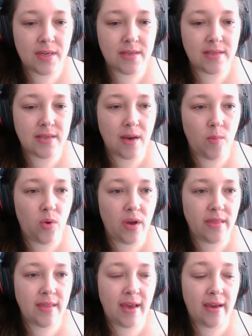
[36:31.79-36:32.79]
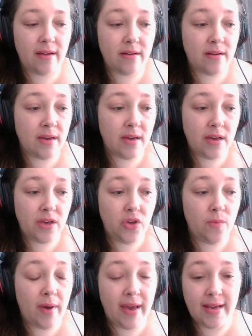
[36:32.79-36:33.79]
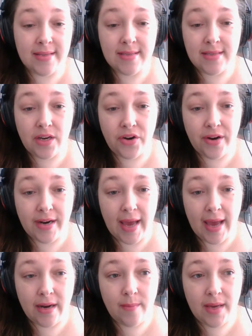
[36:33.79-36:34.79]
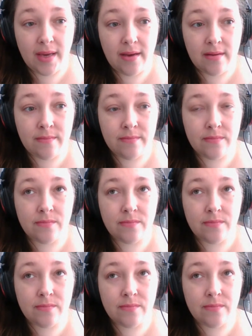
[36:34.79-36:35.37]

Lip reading: someone that you might consider an enemy,